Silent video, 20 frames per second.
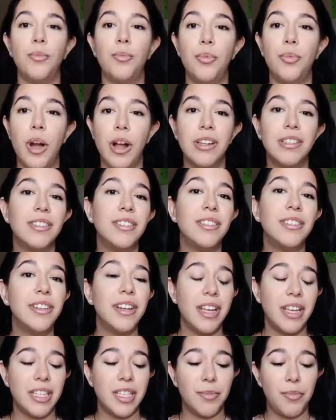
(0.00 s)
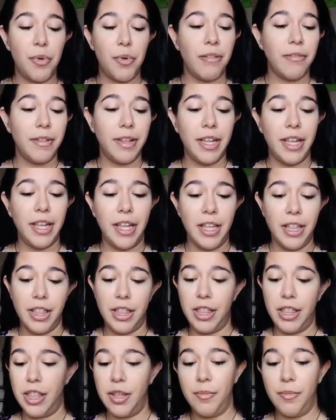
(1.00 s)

Bronzer is probably